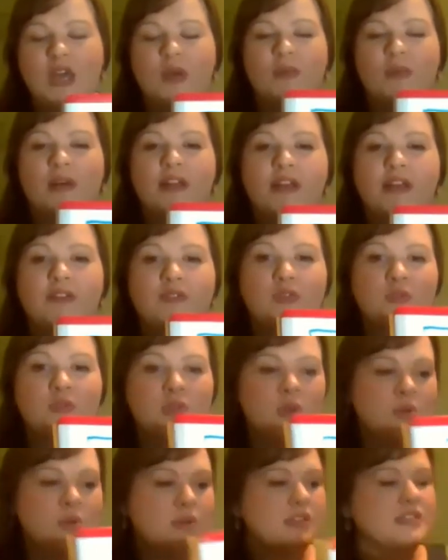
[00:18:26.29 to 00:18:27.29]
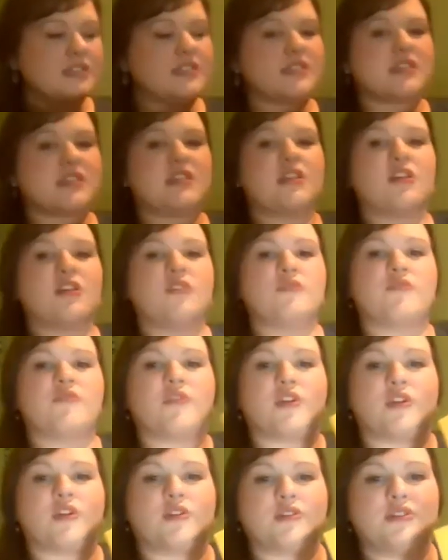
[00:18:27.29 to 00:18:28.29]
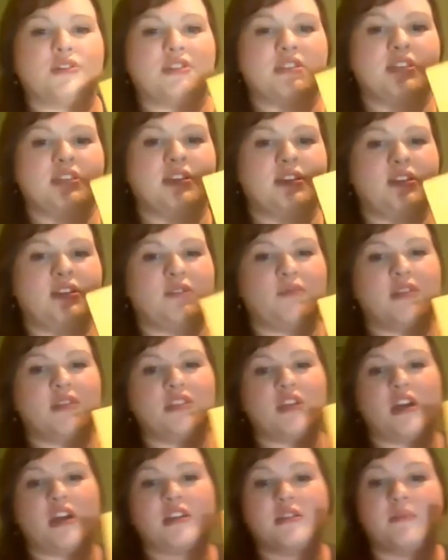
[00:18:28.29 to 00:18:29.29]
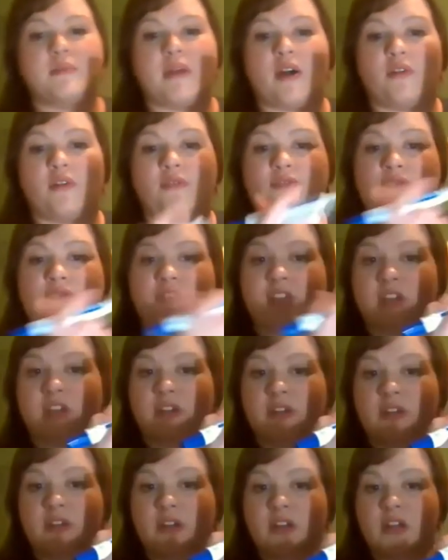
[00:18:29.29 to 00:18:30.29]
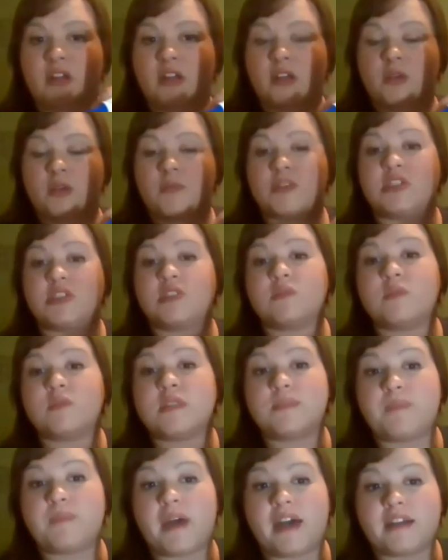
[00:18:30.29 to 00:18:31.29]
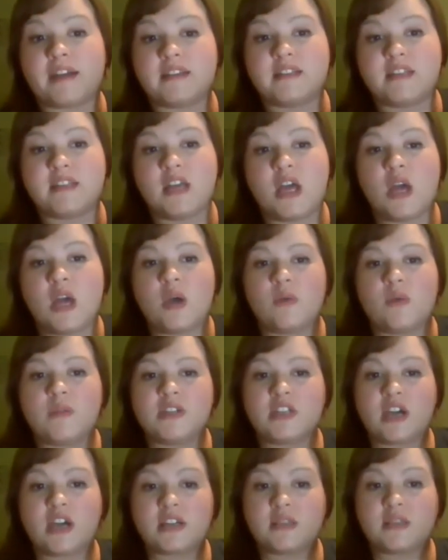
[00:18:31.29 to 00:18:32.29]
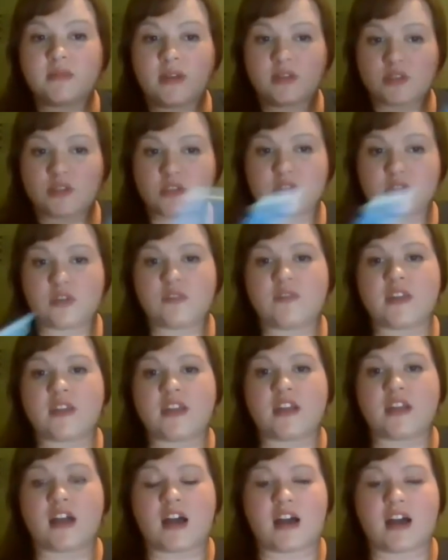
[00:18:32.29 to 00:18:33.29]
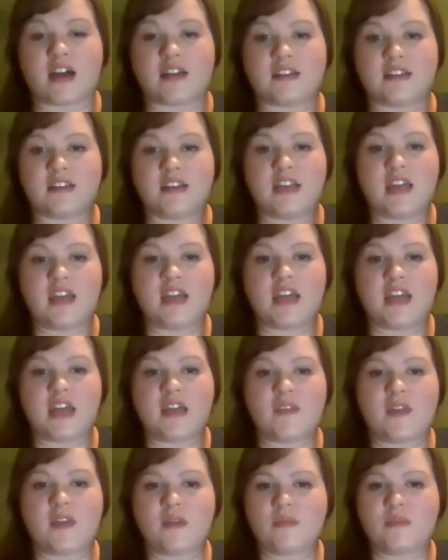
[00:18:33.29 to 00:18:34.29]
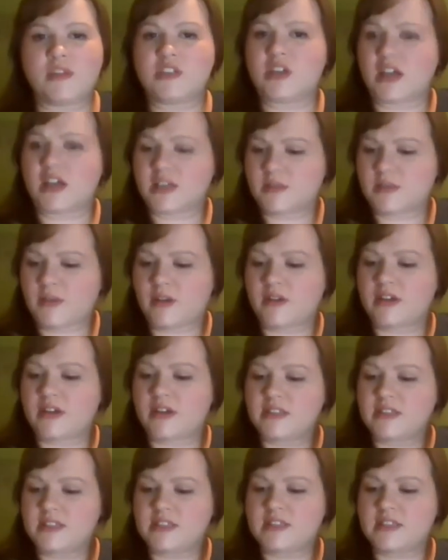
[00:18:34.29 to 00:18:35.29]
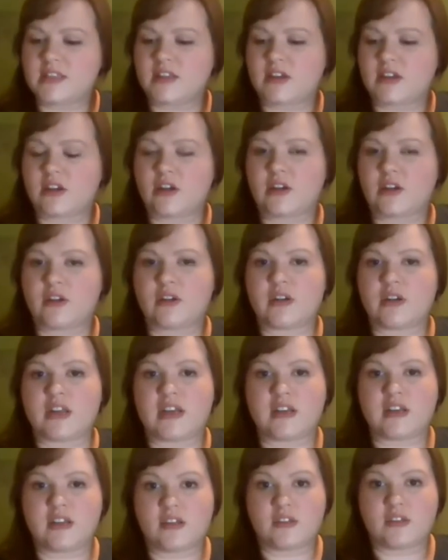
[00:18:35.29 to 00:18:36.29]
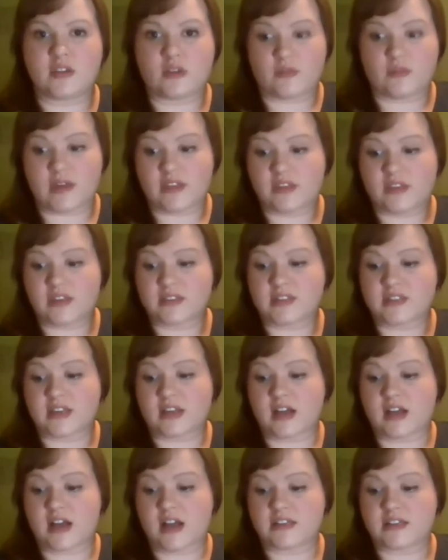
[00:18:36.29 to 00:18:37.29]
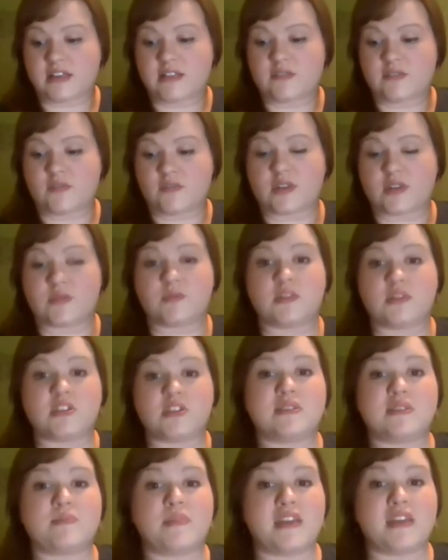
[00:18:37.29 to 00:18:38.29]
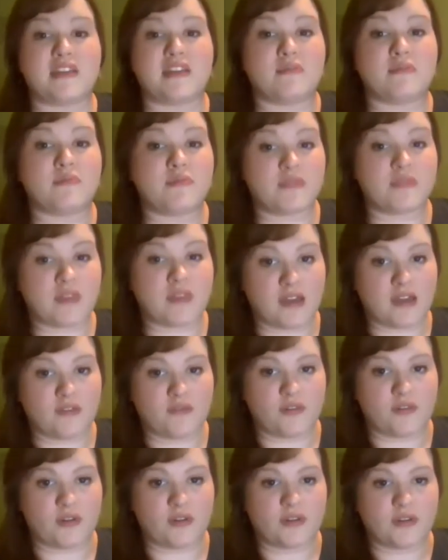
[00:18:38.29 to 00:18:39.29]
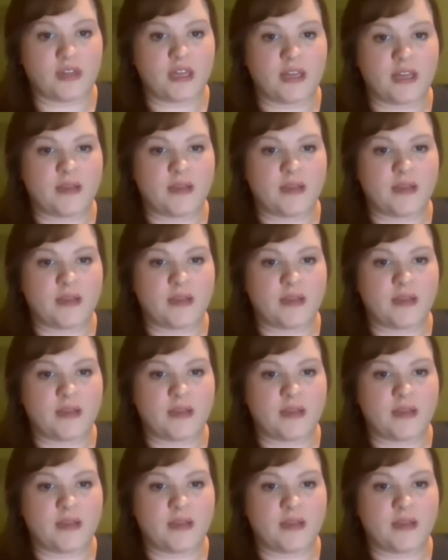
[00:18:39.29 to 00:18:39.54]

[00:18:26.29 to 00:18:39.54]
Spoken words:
Well, if you notice in our verse, we talked about fear, which is respect. We talked about serving God, and then we talked about considering the great things that God does for us, which is being thankful.